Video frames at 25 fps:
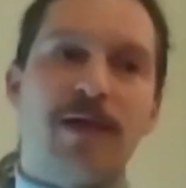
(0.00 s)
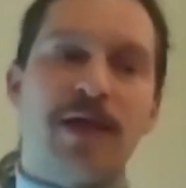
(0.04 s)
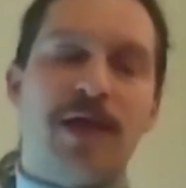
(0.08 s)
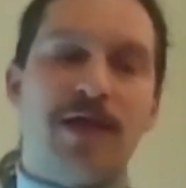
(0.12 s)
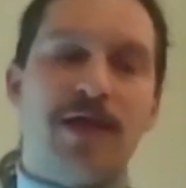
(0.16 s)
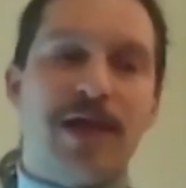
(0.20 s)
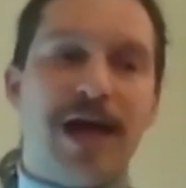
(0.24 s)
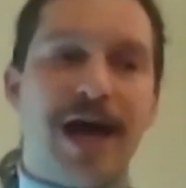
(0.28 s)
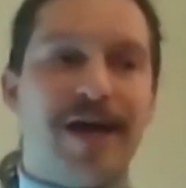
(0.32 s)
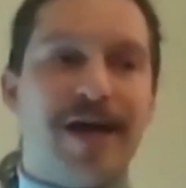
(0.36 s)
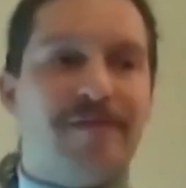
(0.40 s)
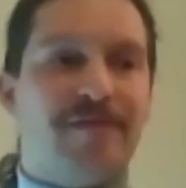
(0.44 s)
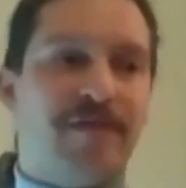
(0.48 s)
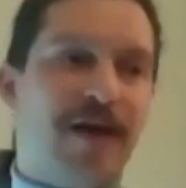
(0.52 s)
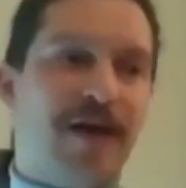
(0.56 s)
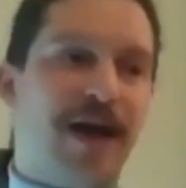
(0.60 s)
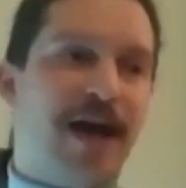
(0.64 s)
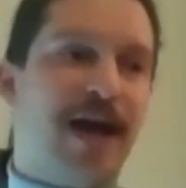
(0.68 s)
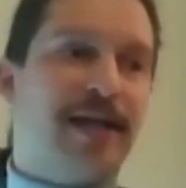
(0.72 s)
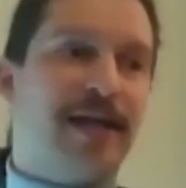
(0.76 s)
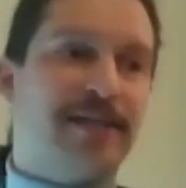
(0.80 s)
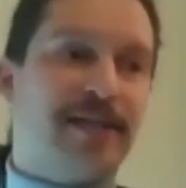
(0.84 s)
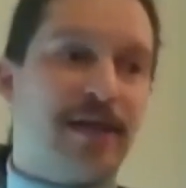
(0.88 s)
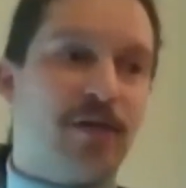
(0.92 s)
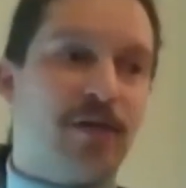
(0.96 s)
that
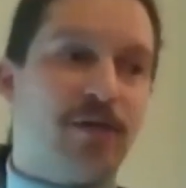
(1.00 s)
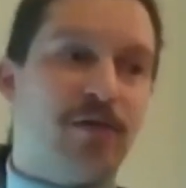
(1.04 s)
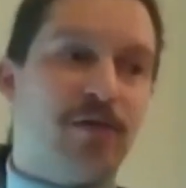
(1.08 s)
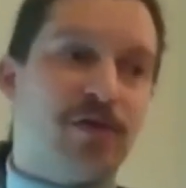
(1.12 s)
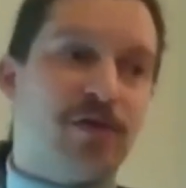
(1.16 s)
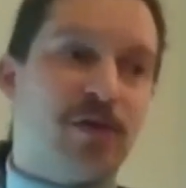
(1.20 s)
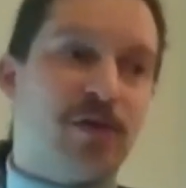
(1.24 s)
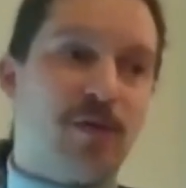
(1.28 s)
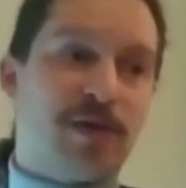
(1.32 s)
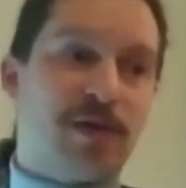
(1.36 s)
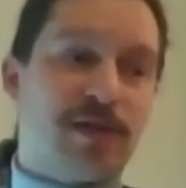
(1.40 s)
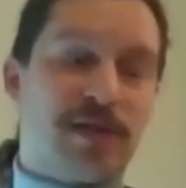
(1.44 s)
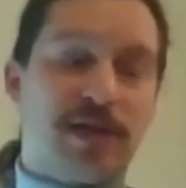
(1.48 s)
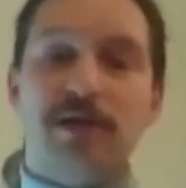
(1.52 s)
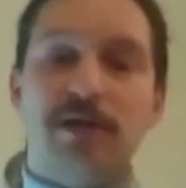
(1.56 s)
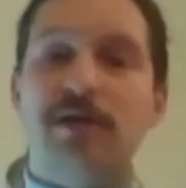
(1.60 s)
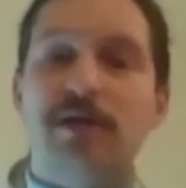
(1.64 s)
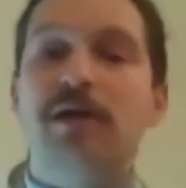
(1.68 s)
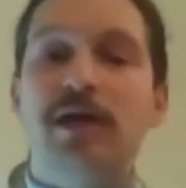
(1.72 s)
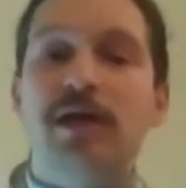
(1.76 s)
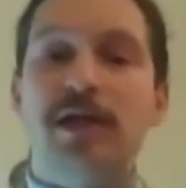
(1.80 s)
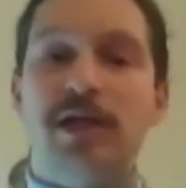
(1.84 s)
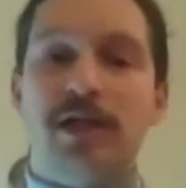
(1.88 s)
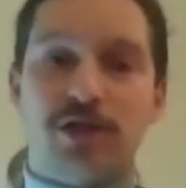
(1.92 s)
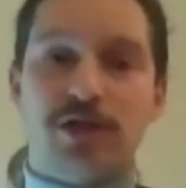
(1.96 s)
fact, and also was
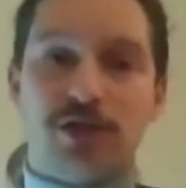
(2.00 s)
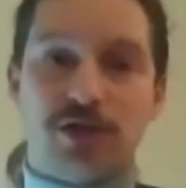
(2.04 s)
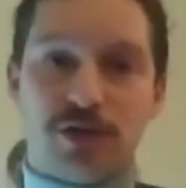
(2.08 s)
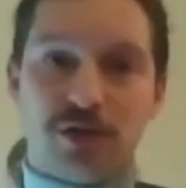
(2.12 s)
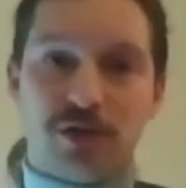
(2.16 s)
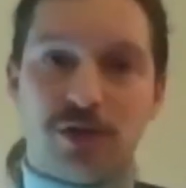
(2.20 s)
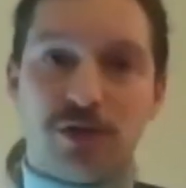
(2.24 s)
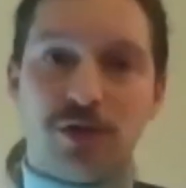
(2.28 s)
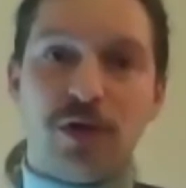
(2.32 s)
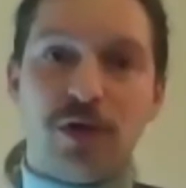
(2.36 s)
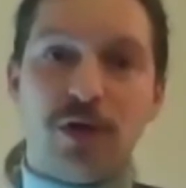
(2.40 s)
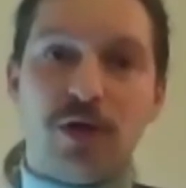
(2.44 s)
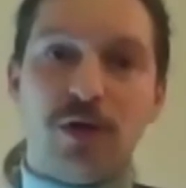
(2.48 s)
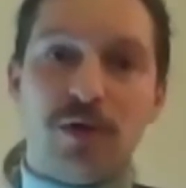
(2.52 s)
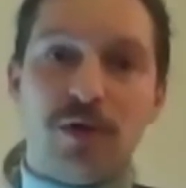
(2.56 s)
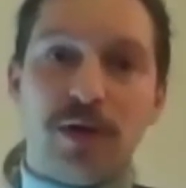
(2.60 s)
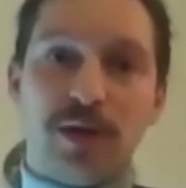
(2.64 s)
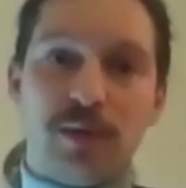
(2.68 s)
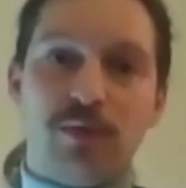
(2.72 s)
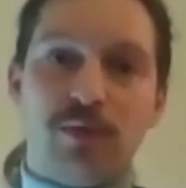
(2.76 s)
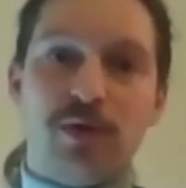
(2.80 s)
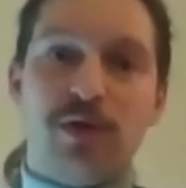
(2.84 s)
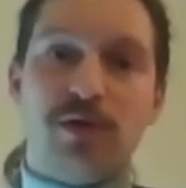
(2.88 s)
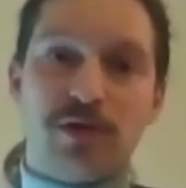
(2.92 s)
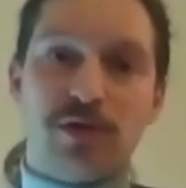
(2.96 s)
encouraged to go
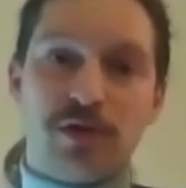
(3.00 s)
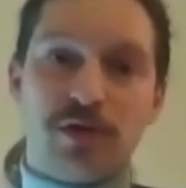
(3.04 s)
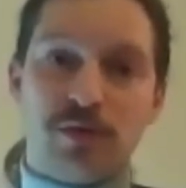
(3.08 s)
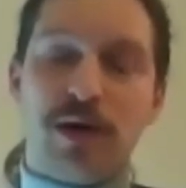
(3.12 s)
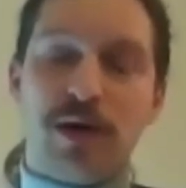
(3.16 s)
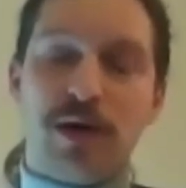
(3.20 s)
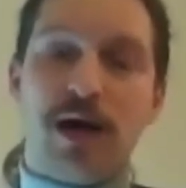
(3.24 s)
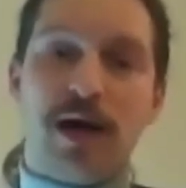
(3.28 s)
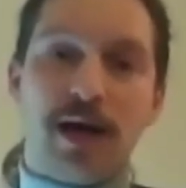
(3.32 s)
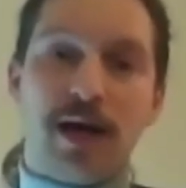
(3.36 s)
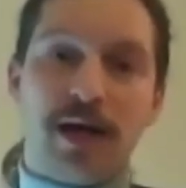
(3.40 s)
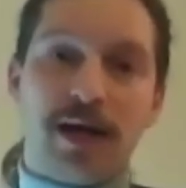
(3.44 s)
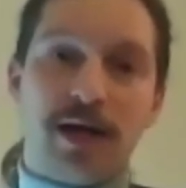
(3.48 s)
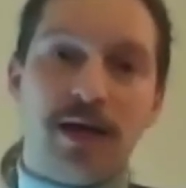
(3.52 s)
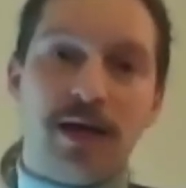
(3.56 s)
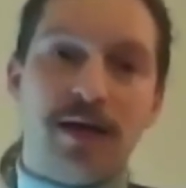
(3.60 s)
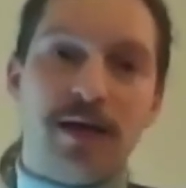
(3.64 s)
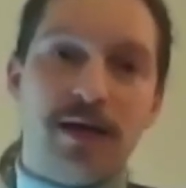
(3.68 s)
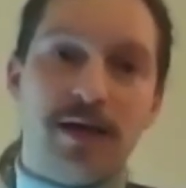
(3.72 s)
and pursue my